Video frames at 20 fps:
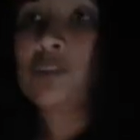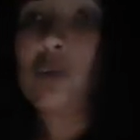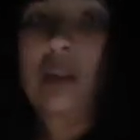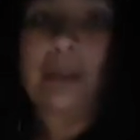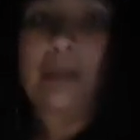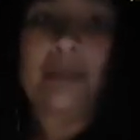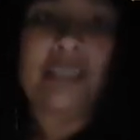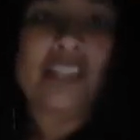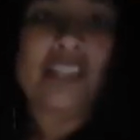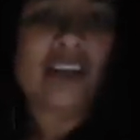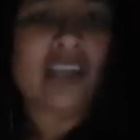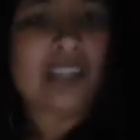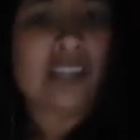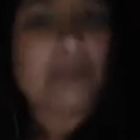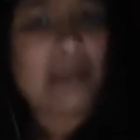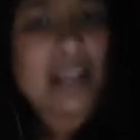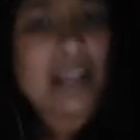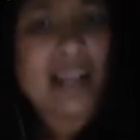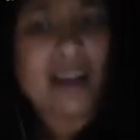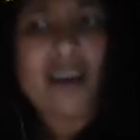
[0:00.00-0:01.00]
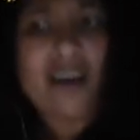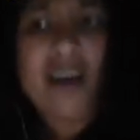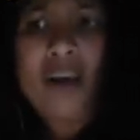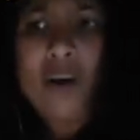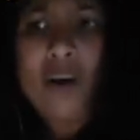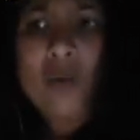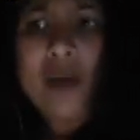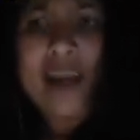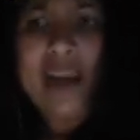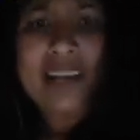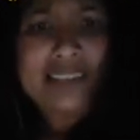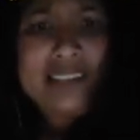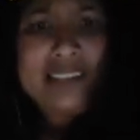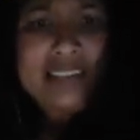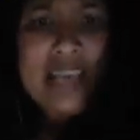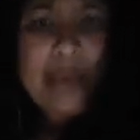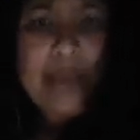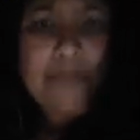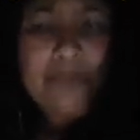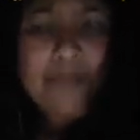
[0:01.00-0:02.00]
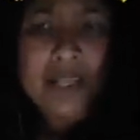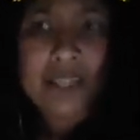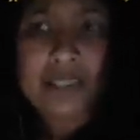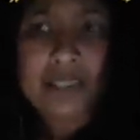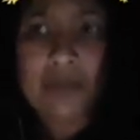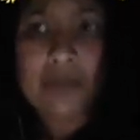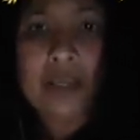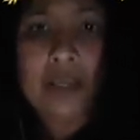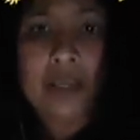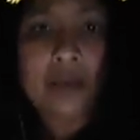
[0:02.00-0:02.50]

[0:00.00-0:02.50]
up, and then you're going to be like, why is this happening to me?